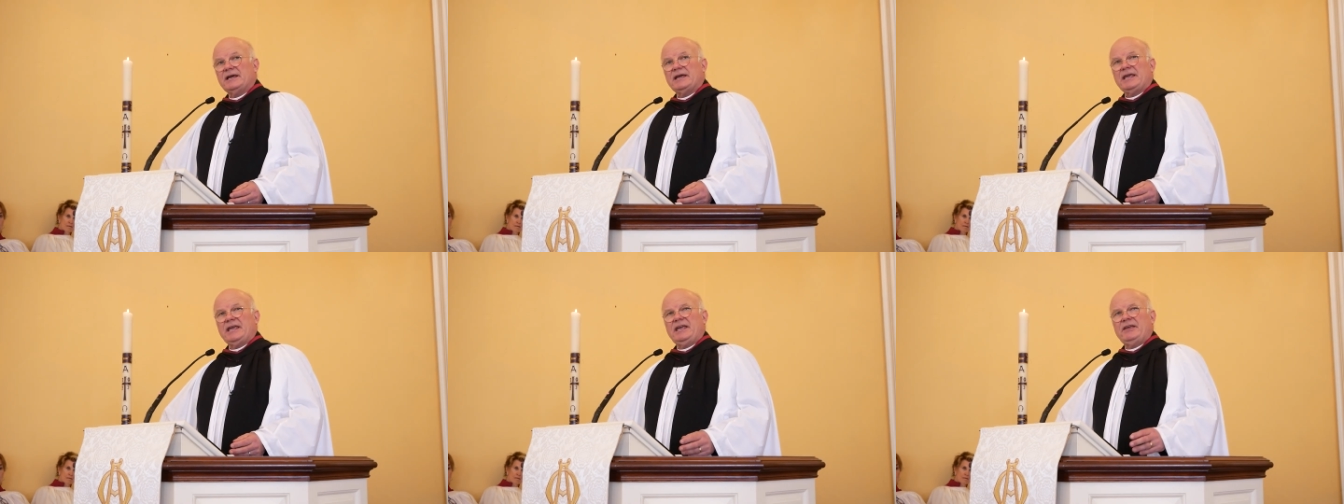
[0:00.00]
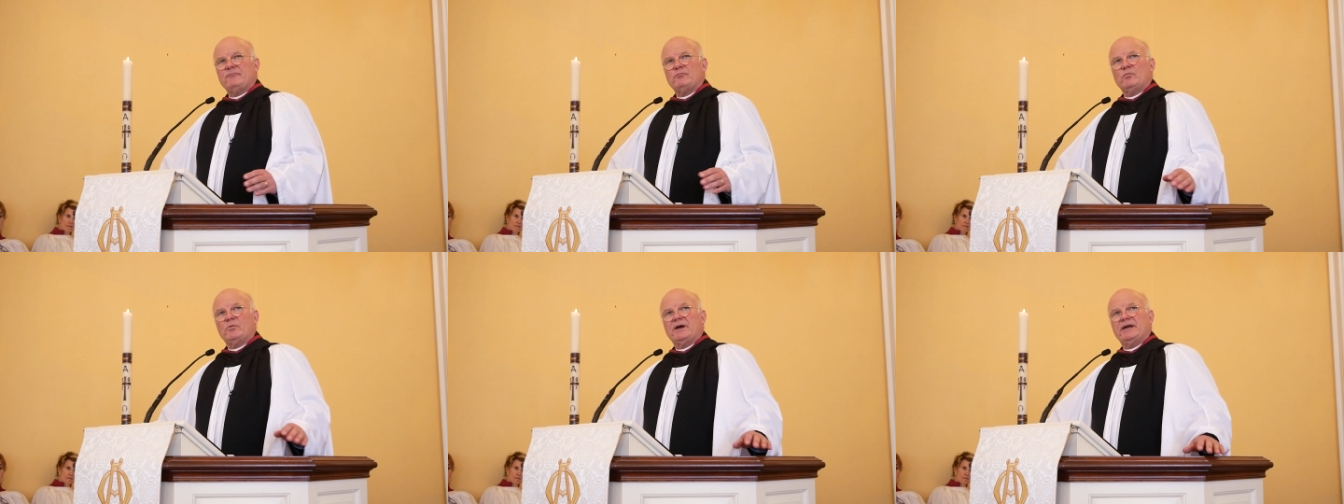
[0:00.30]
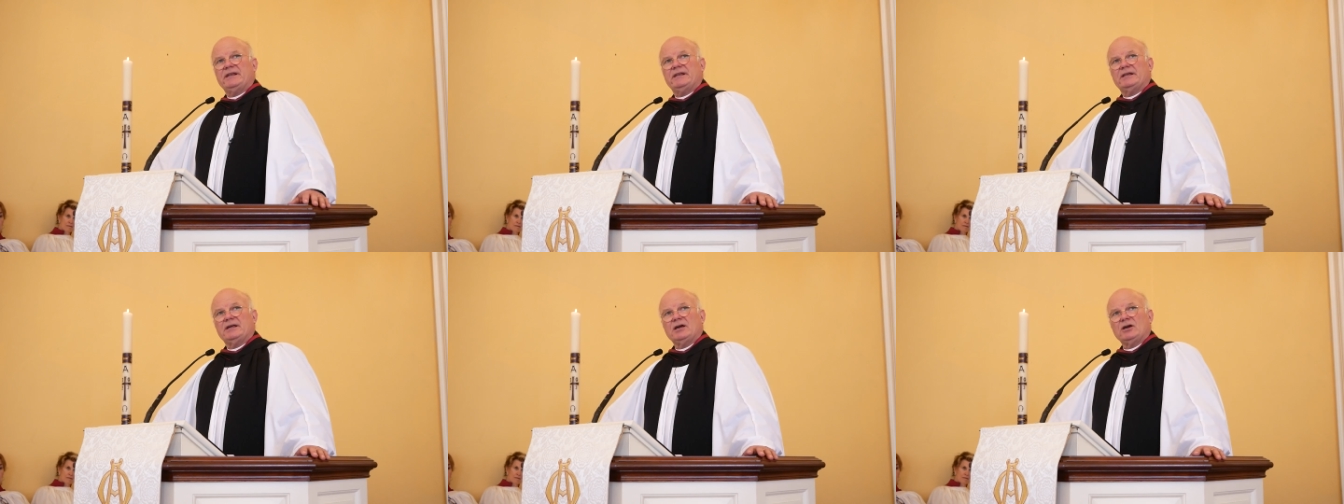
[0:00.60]
even
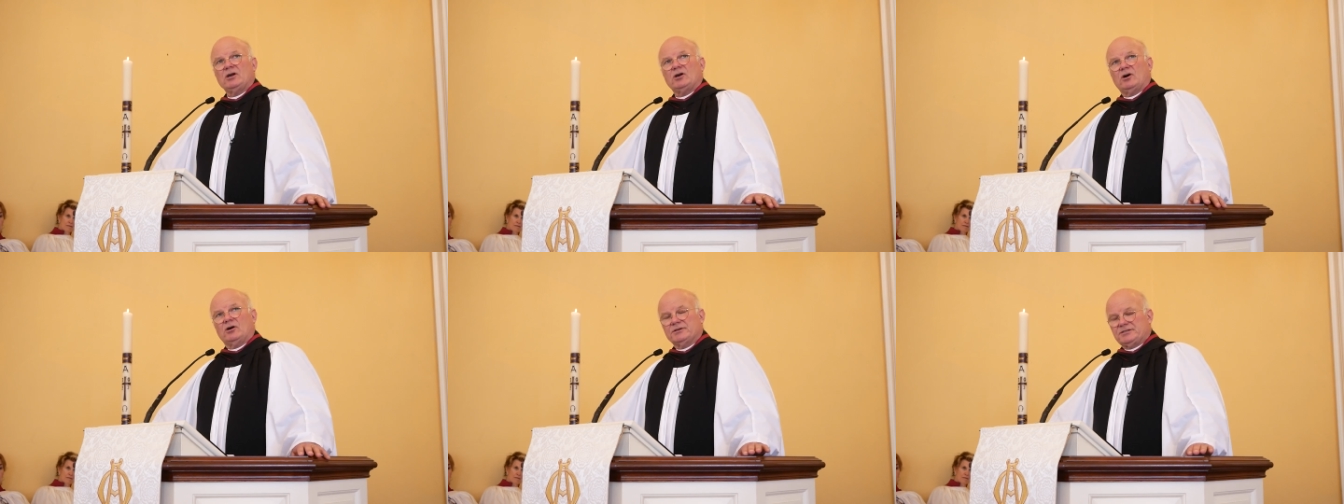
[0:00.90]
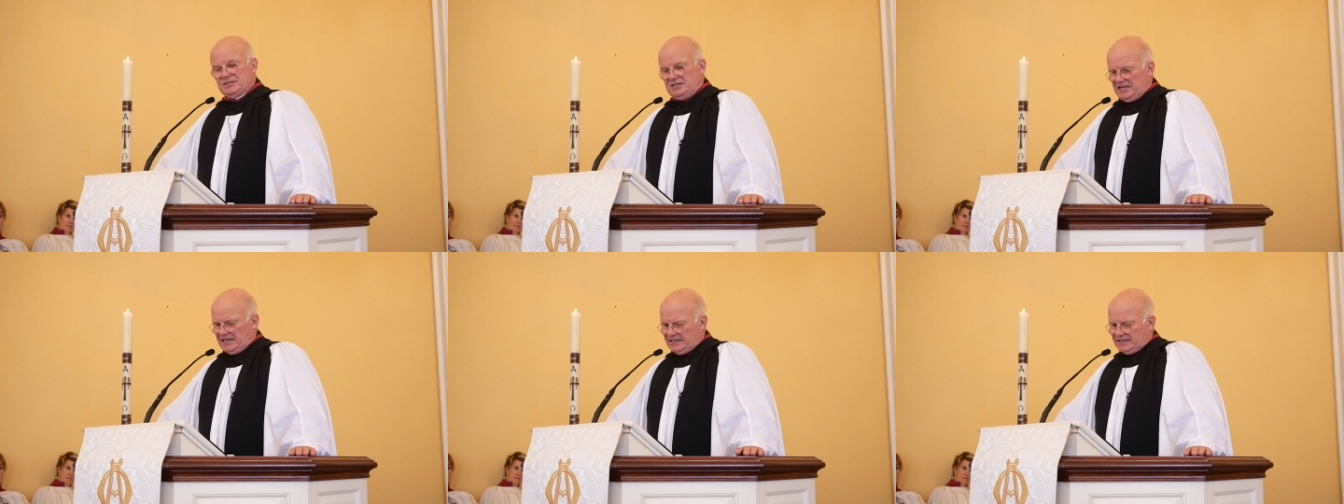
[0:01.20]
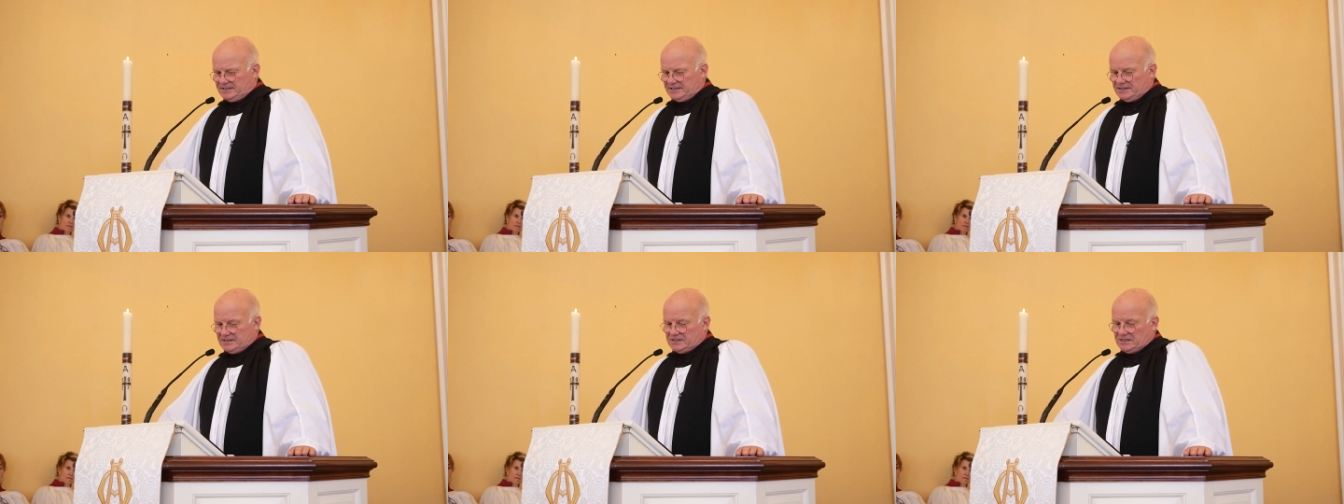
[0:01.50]
when God
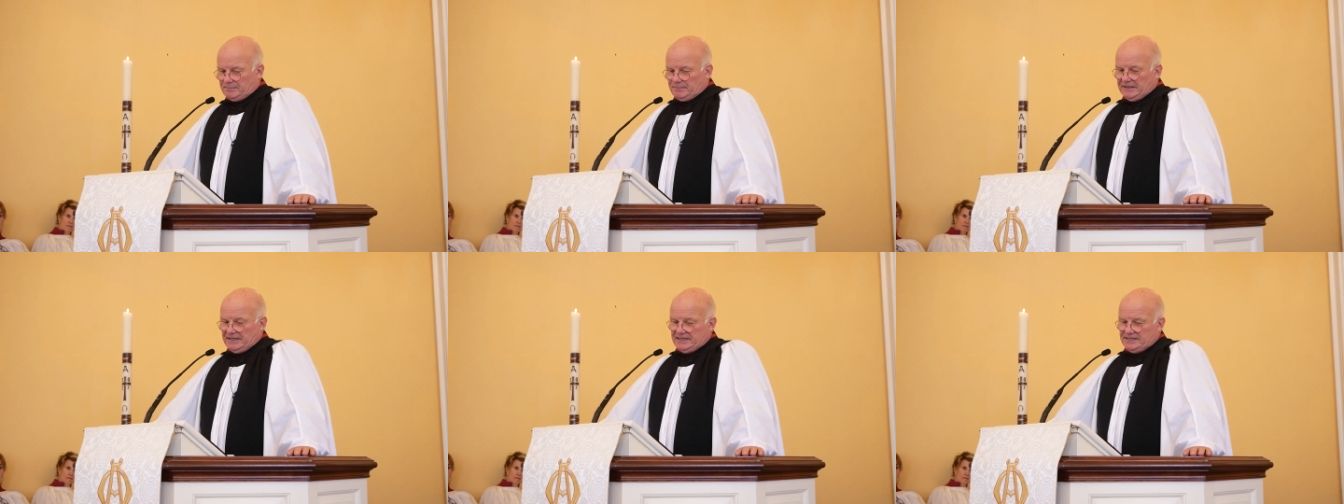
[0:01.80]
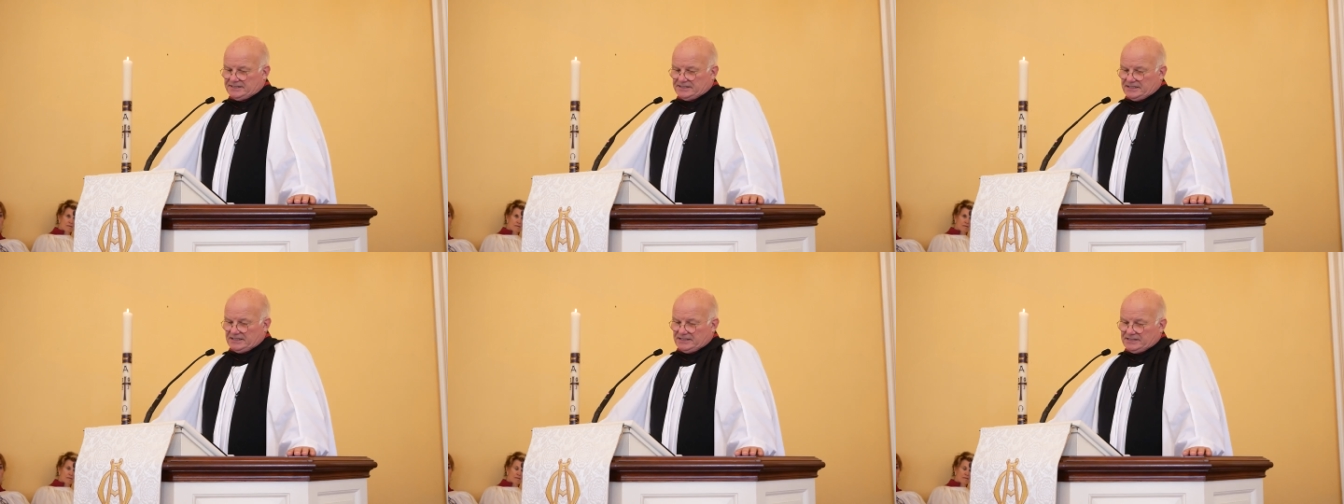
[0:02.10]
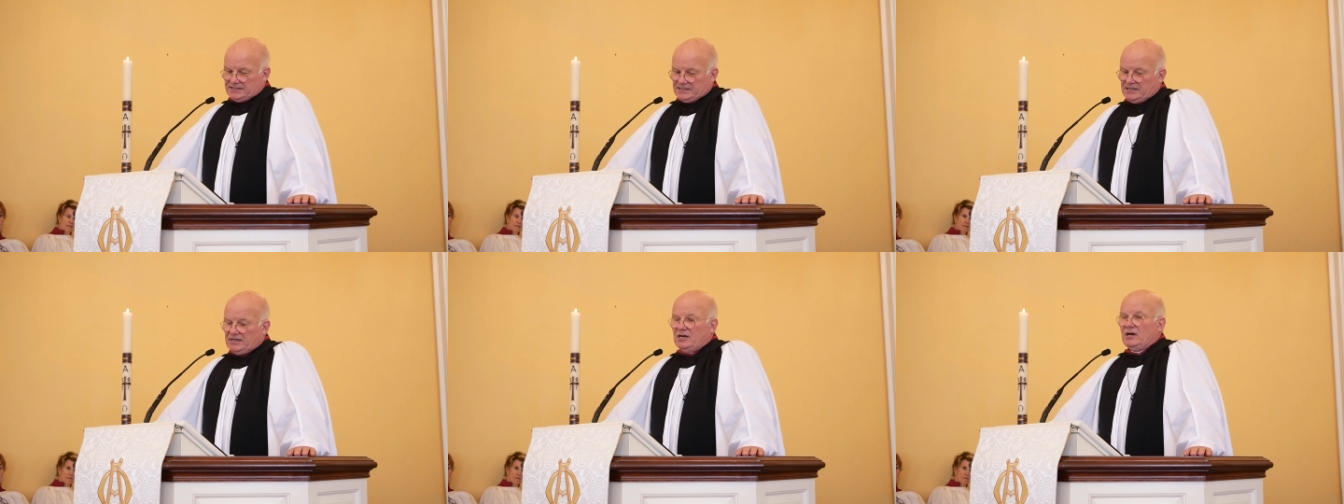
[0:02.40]
takes us to
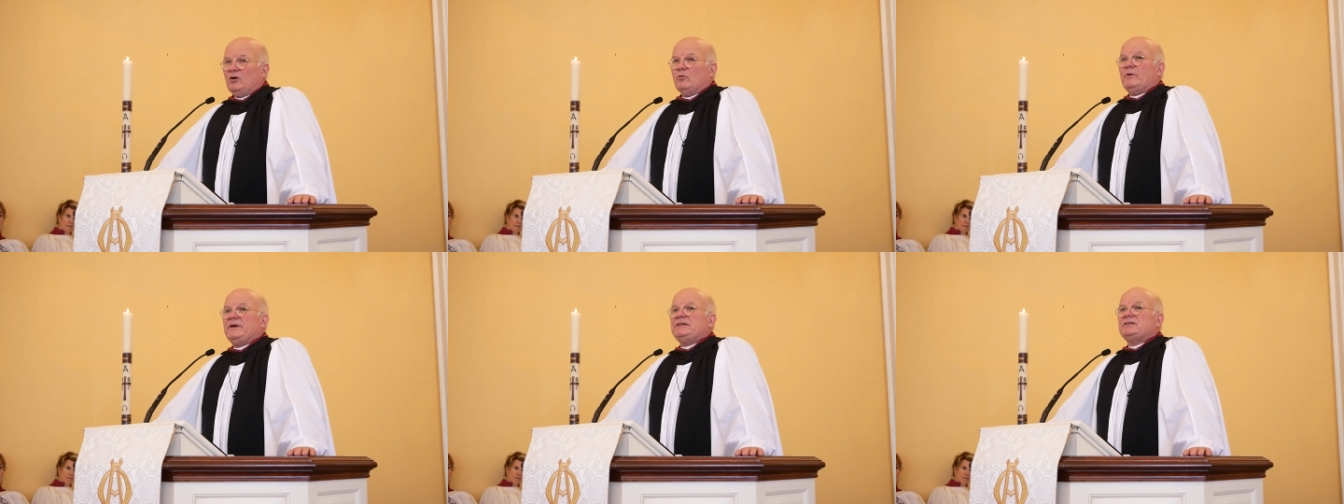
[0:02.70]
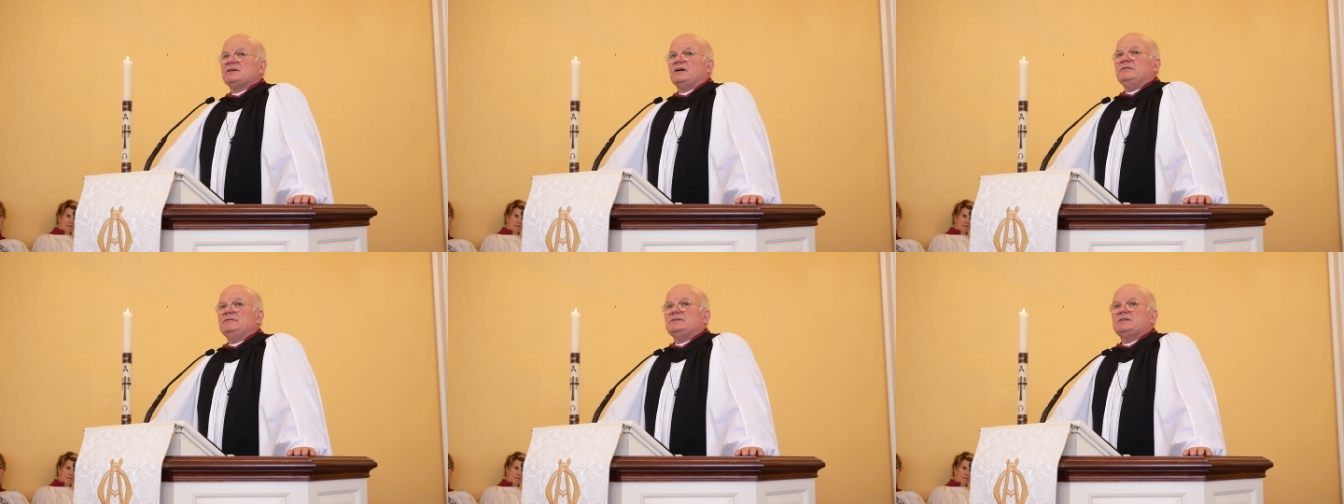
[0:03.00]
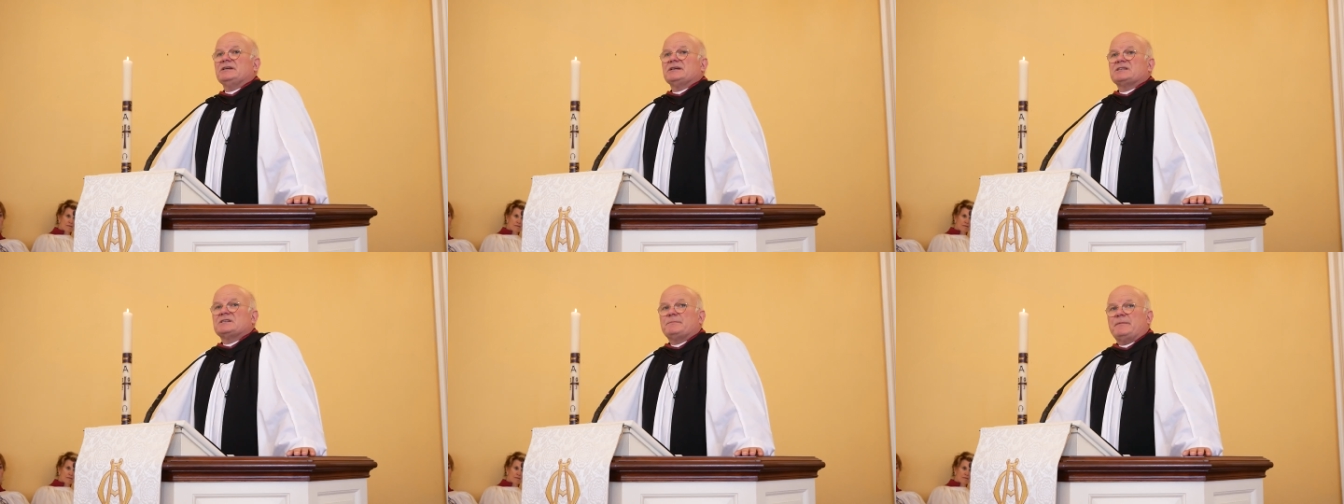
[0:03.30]
places we
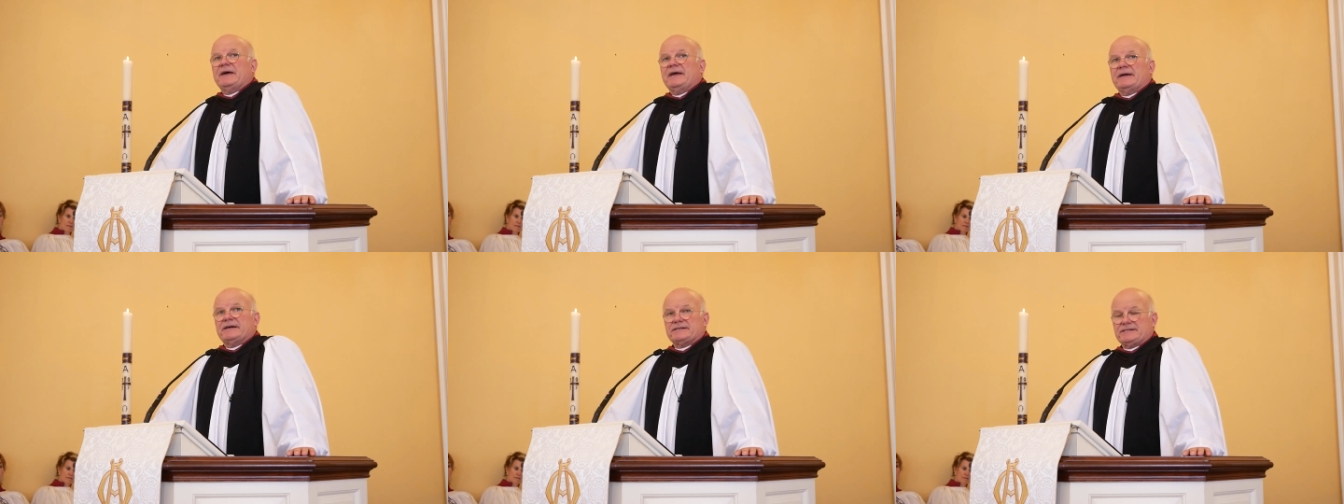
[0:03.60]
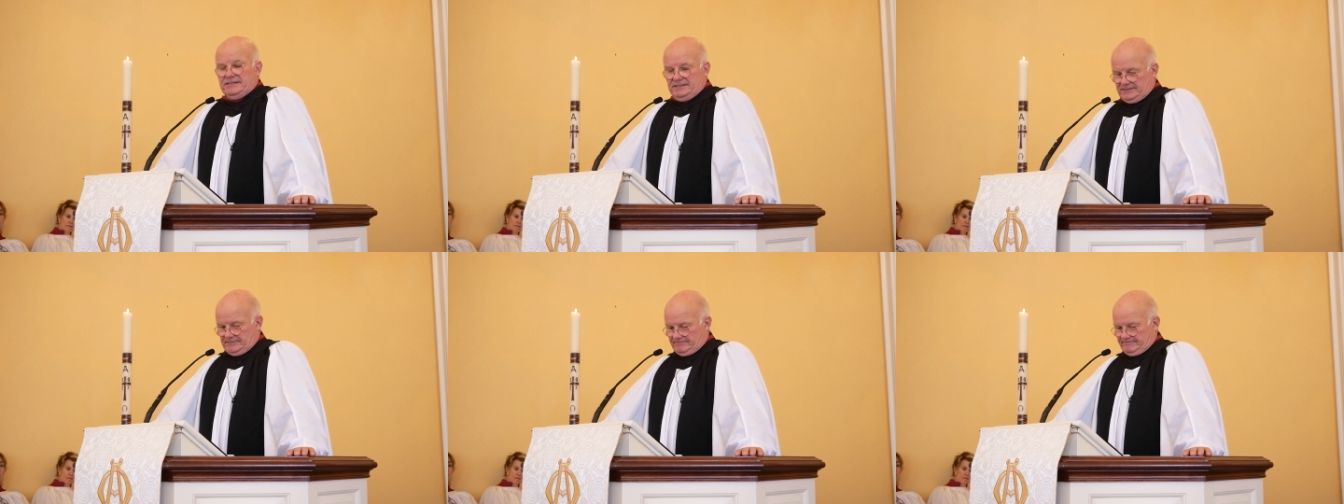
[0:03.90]
don't expect.